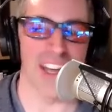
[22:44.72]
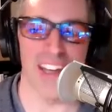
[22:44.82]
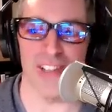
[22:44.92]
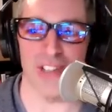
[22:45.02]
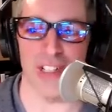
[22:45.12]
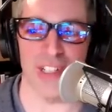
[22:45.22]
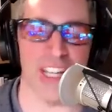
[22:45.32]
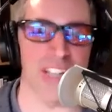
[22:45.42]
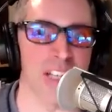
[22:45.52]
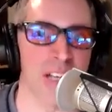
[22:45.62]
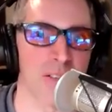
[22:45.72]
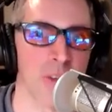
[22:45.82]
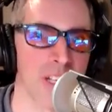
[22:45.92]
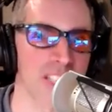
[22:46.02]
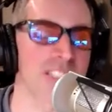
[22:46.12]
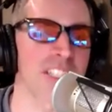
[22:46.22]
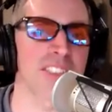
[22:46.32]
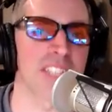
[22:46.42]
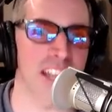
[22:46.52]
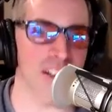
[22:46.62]
She just got done doing a
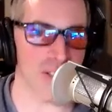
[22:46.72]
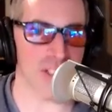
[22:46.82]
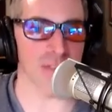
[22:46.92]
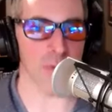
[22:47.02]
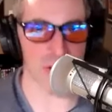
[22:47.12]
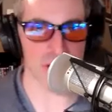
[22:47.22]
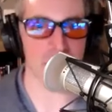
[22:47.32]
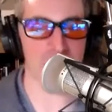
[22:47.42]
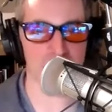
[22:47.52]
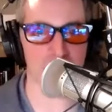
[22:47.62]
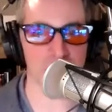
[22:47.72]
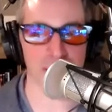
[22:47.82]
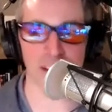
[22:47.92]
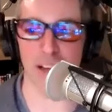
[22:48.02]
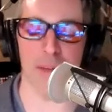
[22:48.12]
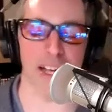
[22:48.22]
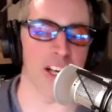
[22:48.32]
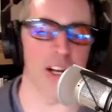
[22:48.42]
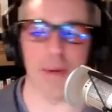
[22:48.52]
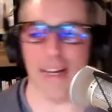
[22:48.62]
sixteen-hour shift when she met us for dinner. And I'm like,
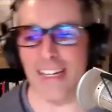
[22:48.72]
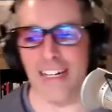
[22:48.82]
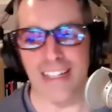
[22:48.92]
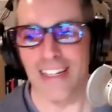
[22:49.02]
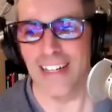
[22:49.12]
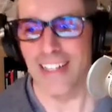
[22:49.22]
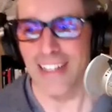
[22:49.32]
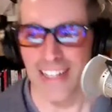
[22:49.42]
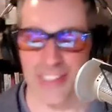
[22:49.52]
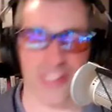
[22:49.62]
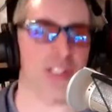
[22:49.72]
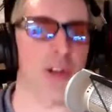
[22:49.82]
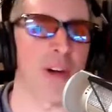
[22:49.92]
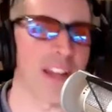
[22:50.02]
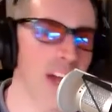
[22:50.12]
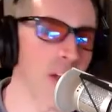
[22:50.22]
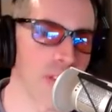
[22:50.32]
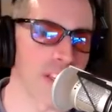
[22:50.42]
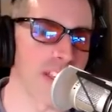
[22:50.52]
oh, my God. It's so unhealthy,